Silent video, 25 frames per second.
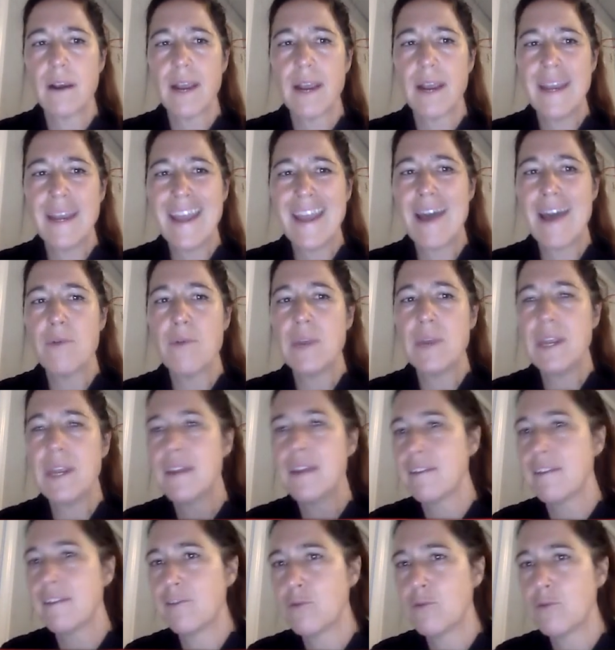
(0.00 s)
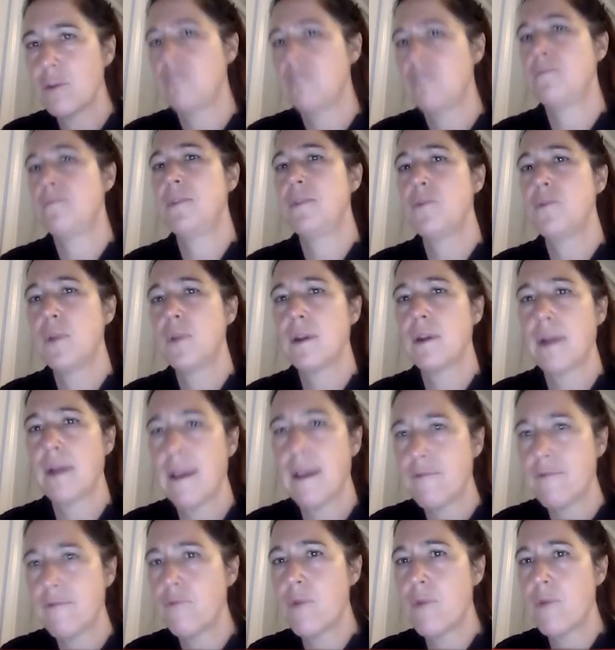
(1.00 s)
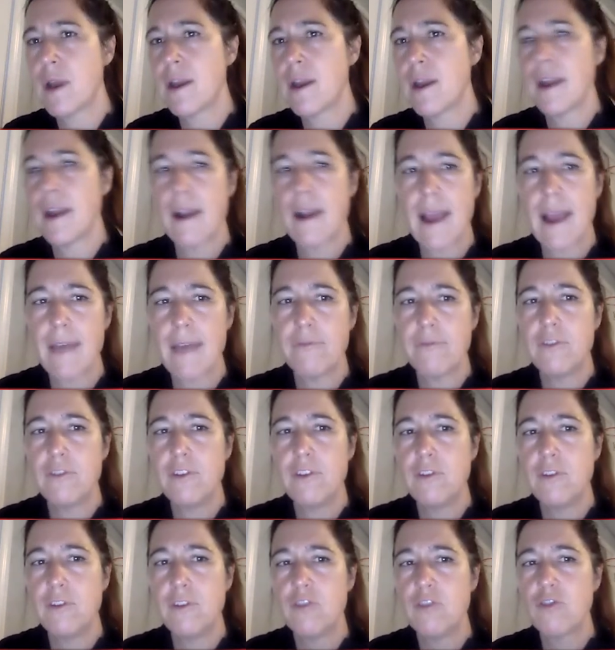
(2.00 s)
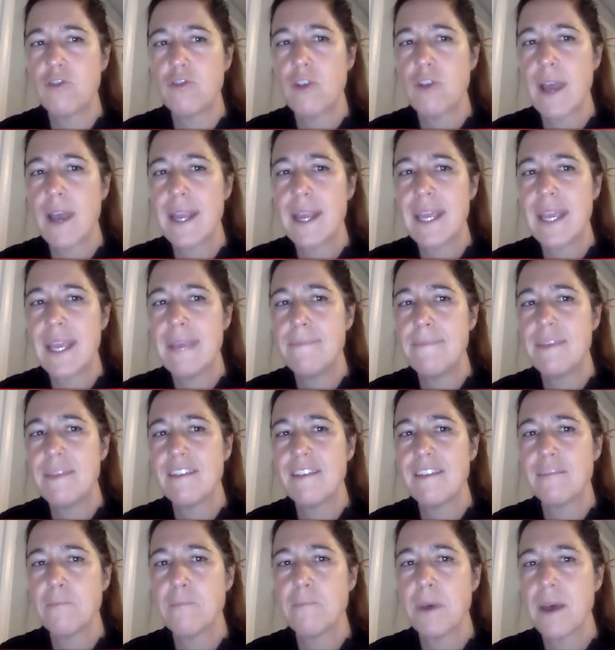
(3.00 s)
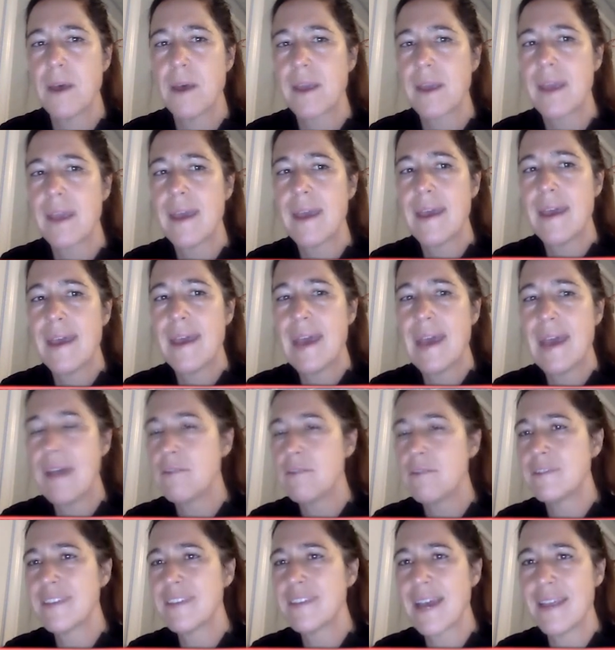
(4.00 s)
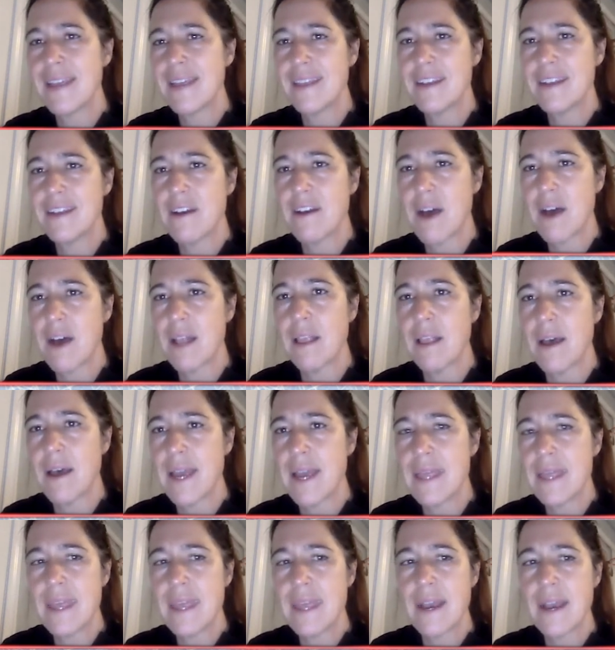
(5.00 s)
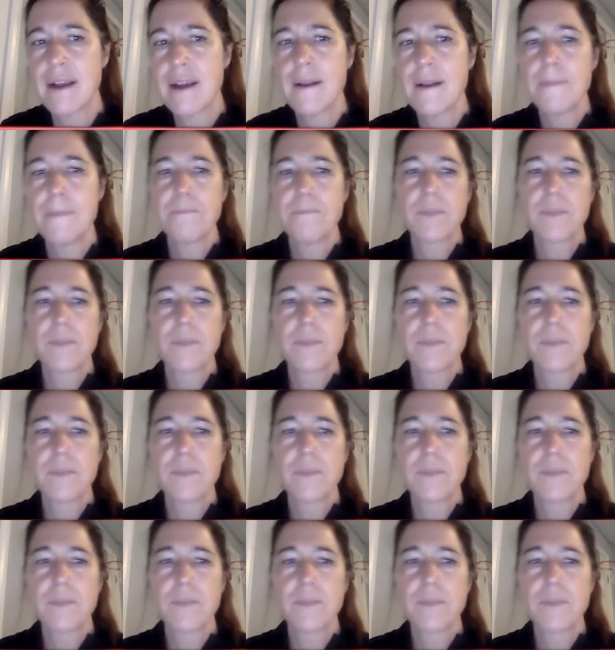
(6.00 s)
And now we need a switch between our F1 and our F2 to try to keep this puck outside the dot line there.